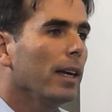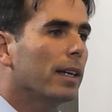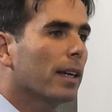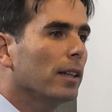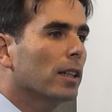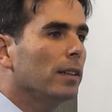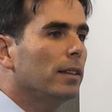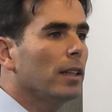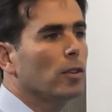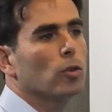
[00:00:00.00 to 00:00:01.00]
he can
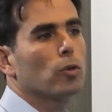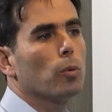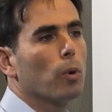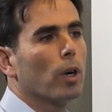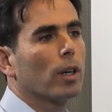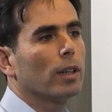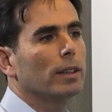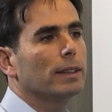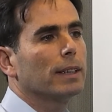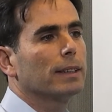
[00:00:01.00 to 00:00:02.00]
continue to work on
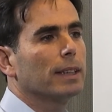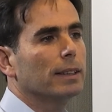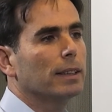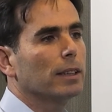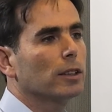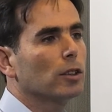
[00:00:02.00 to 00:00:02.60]
his existing